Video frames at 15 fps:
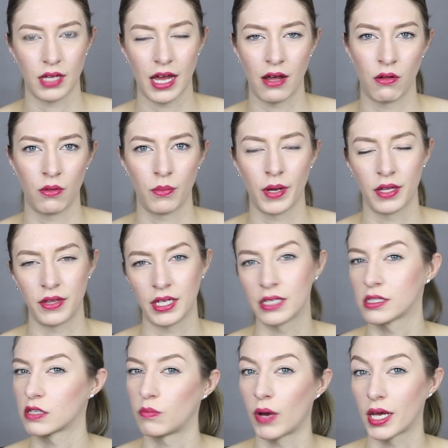how
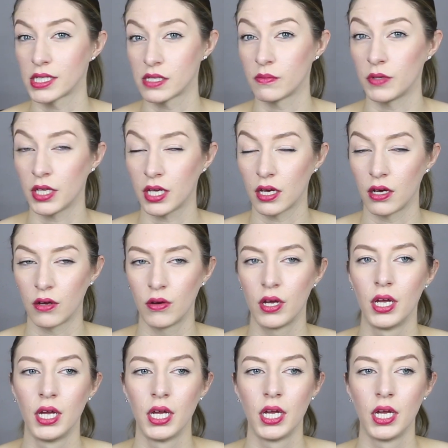things could possibly go,